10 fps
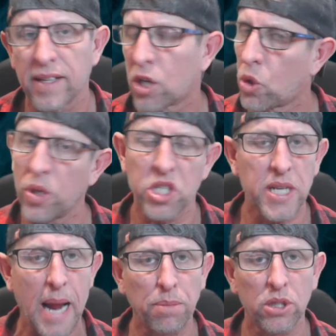Chris
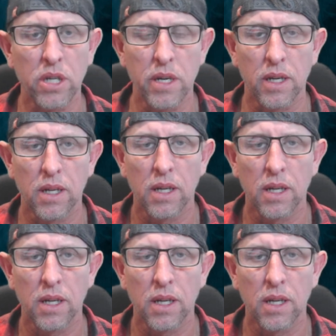Stapleton,